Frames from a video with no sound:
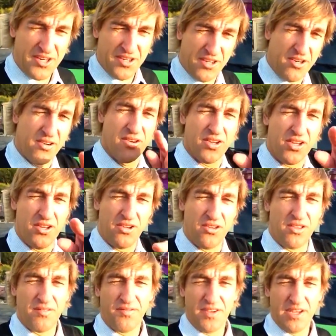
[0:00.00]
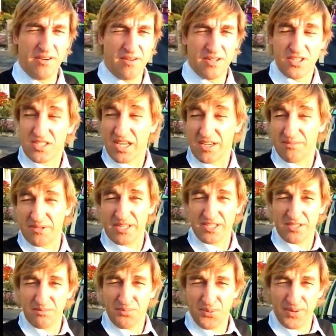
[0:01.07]
do, you, the viewers, send me
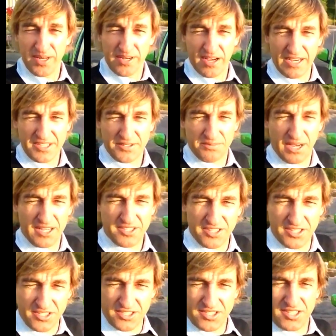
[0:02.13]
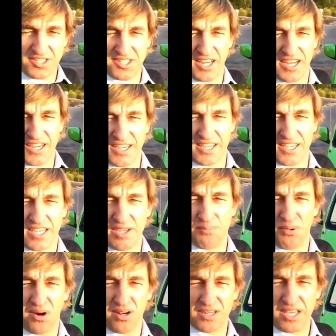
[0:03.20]
some pretty nice messages to say,
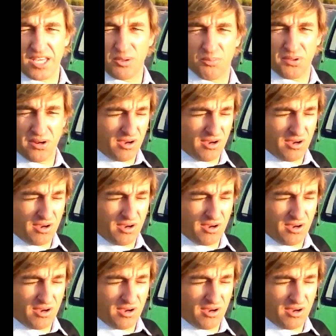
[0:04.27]
keep on keeping